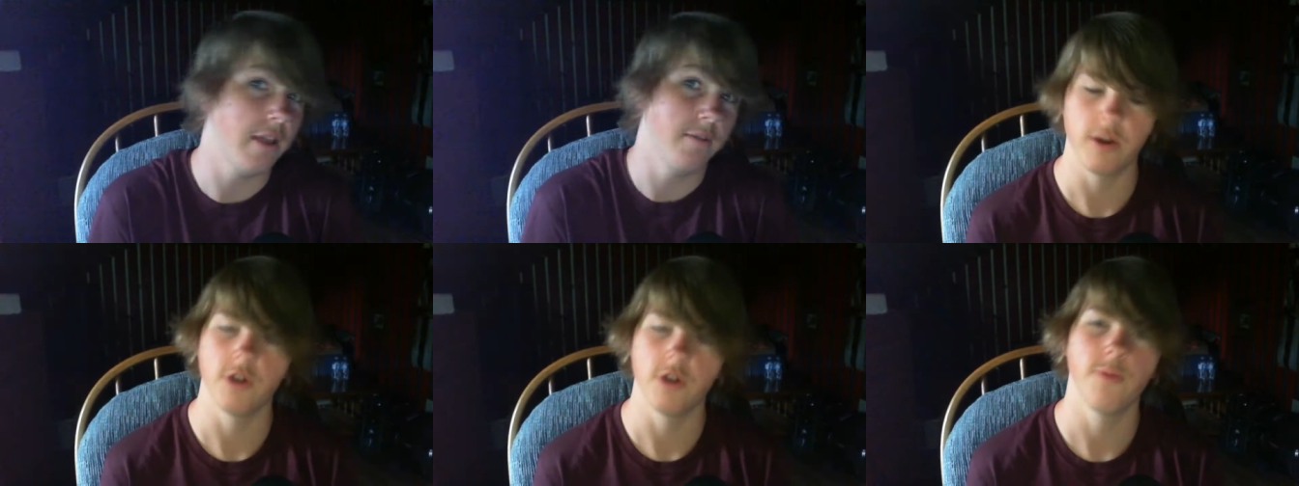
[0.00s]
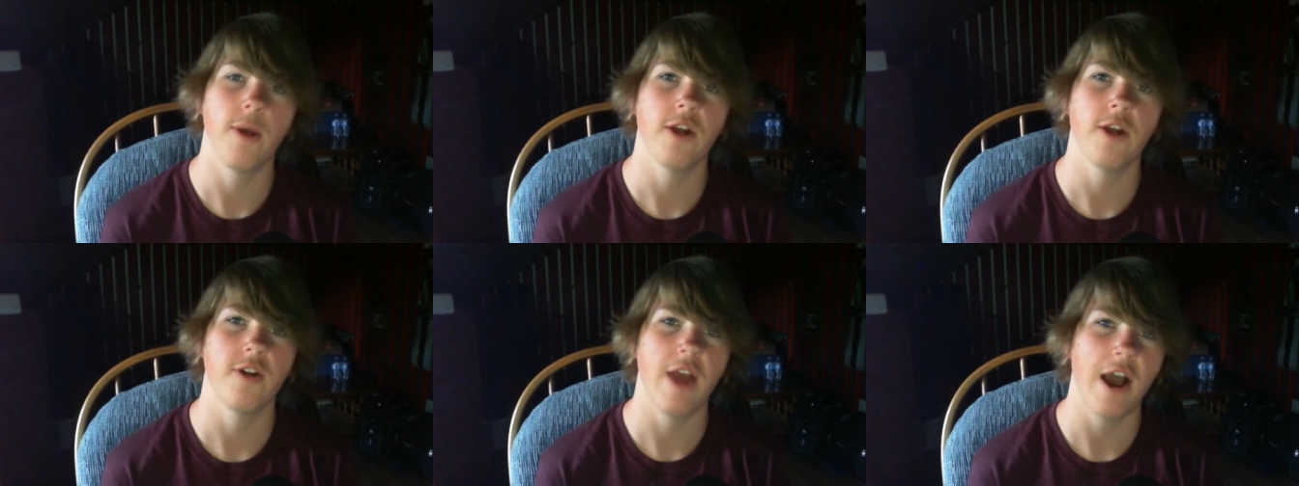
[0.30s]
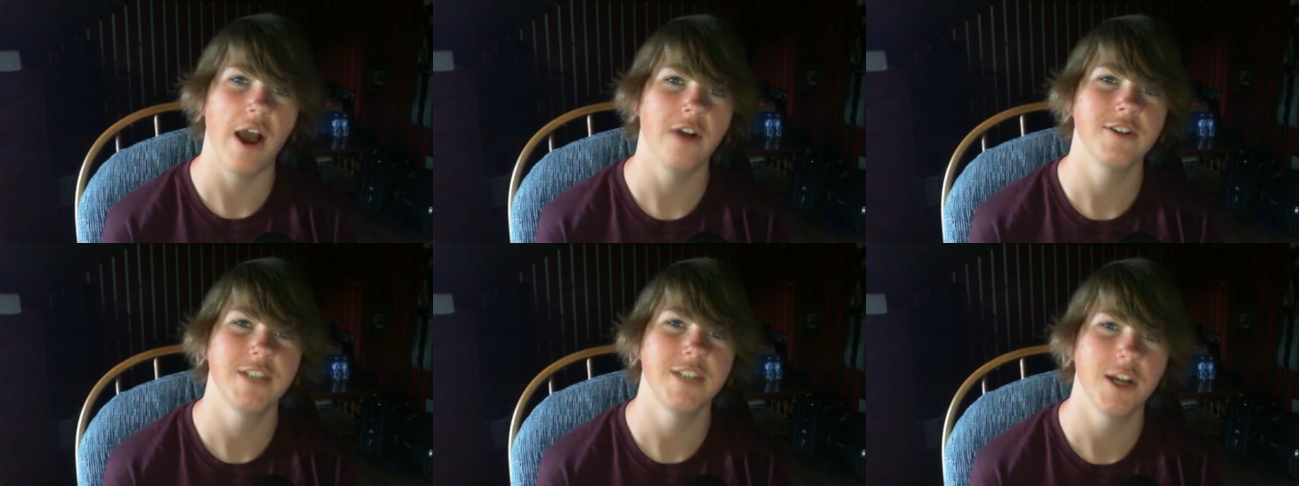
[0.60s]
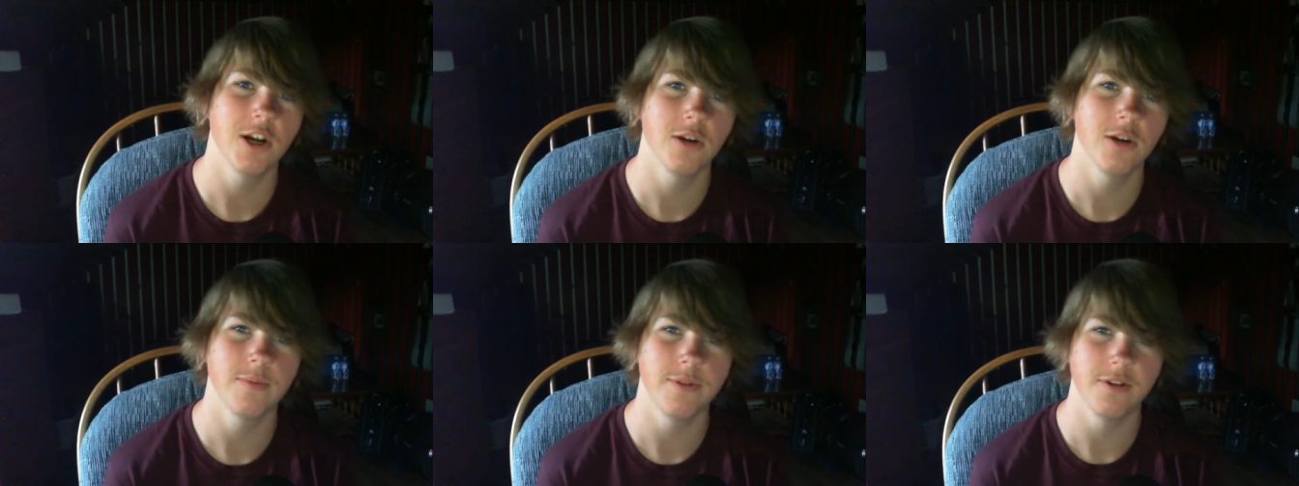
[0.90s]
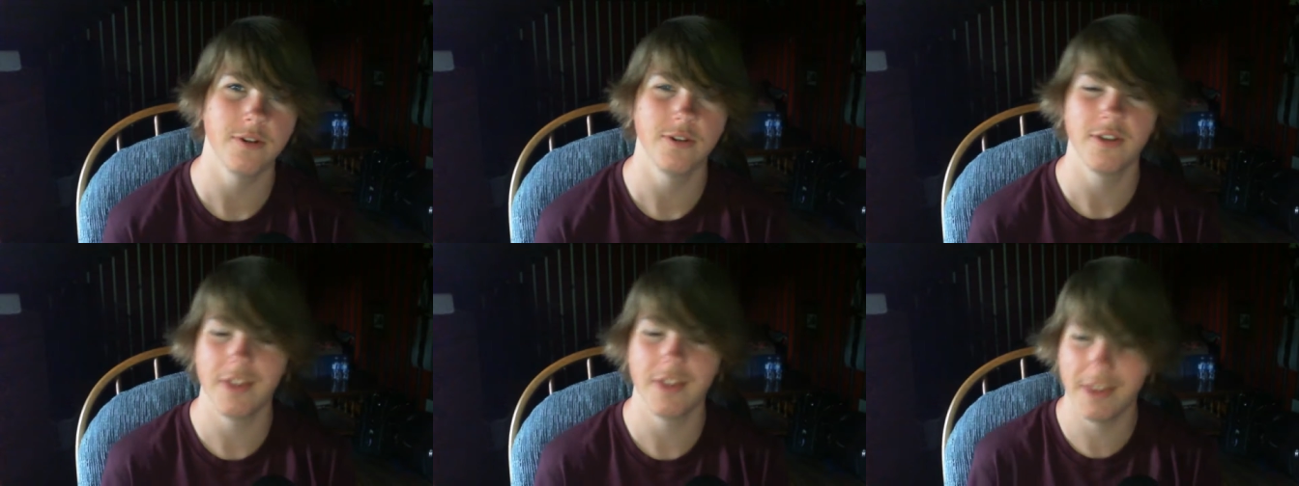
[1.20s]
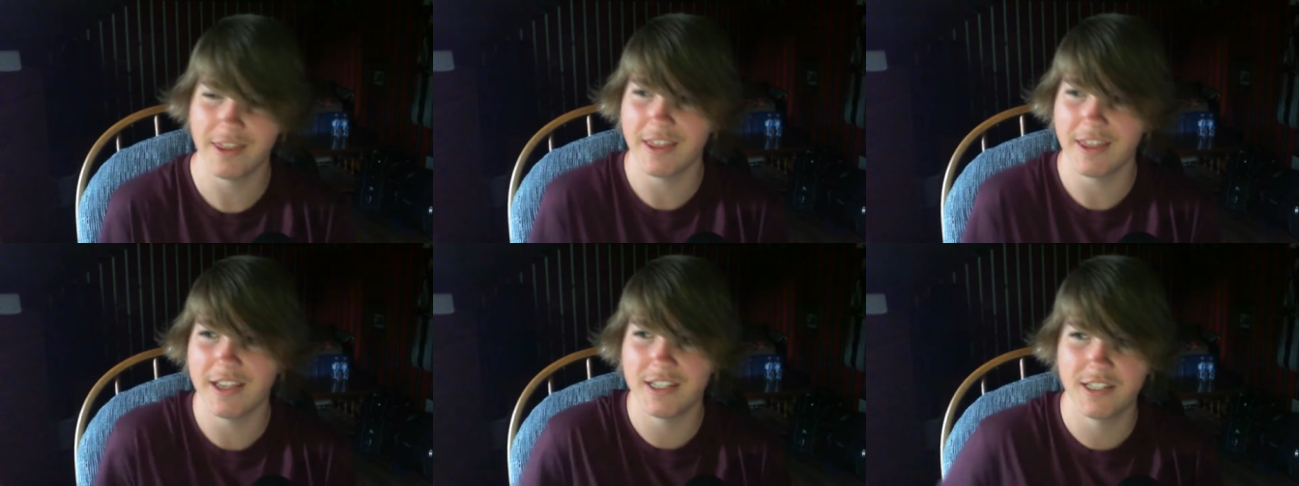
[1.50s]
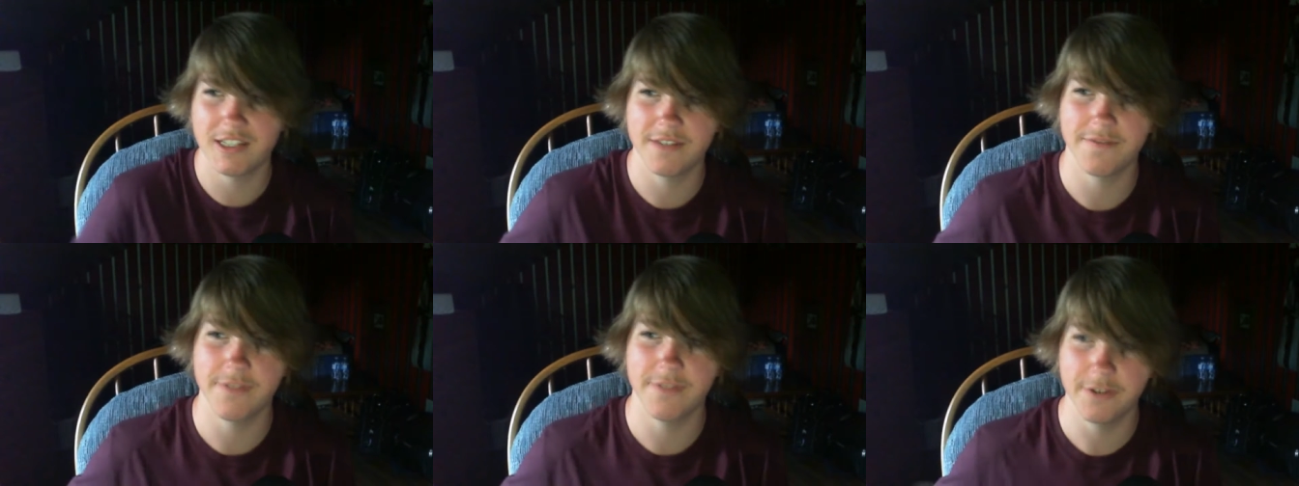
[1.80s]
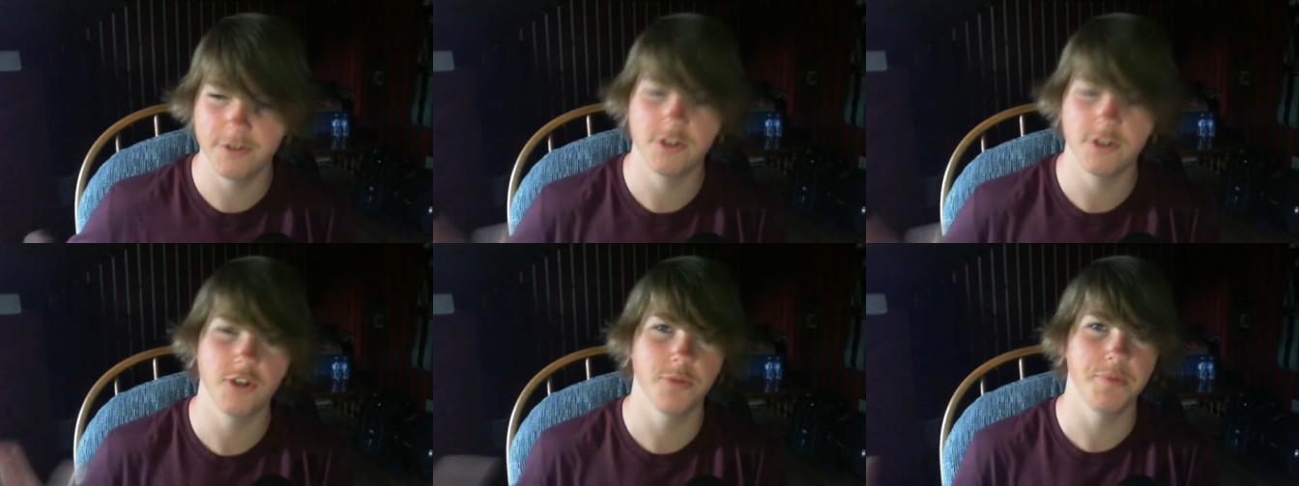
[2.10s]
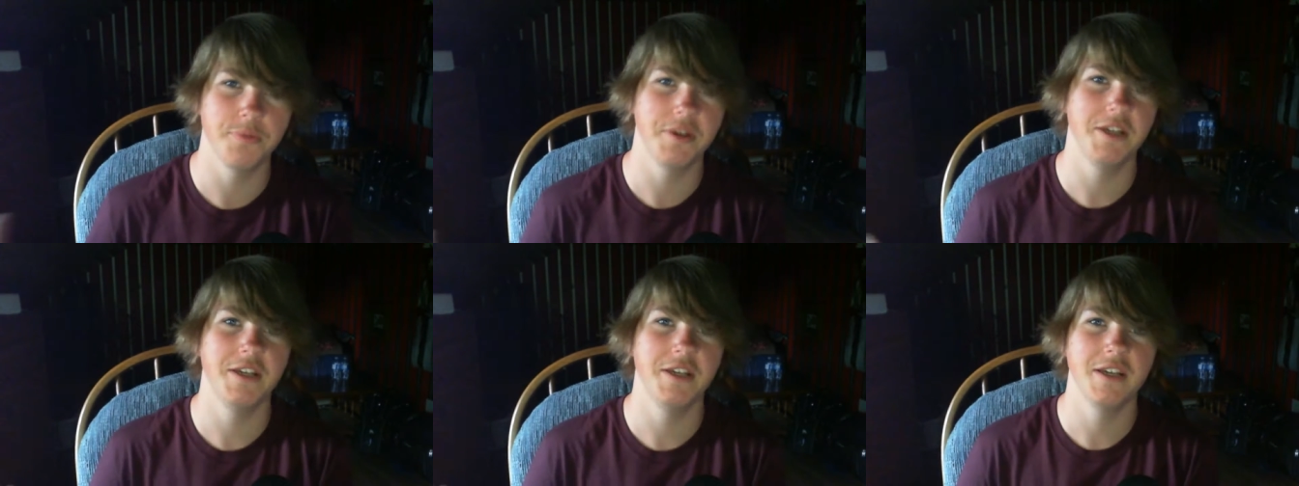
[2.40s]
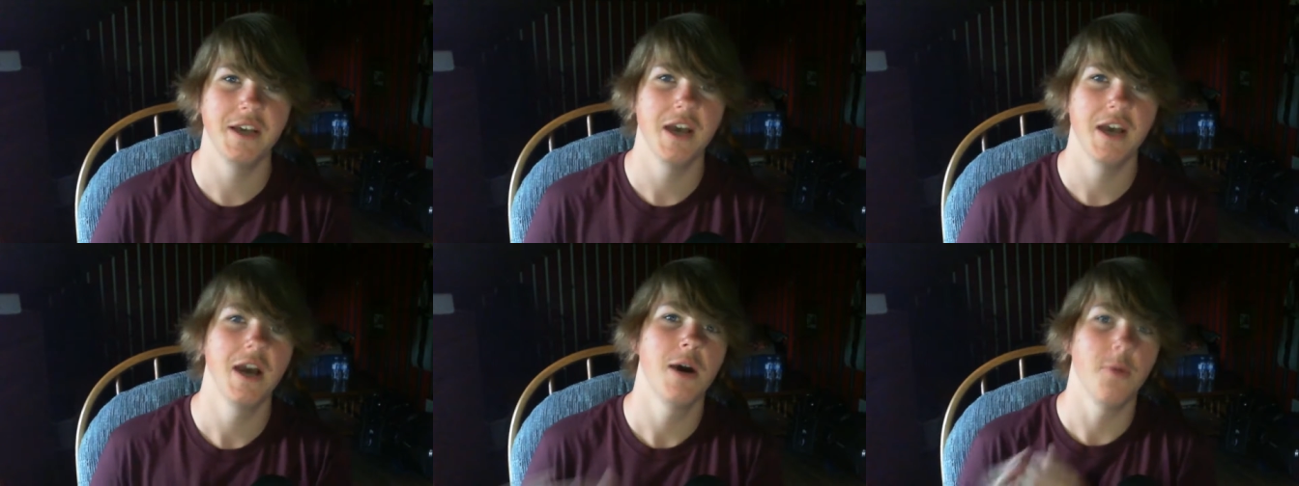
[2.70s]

But no matter how terrible he thinks future me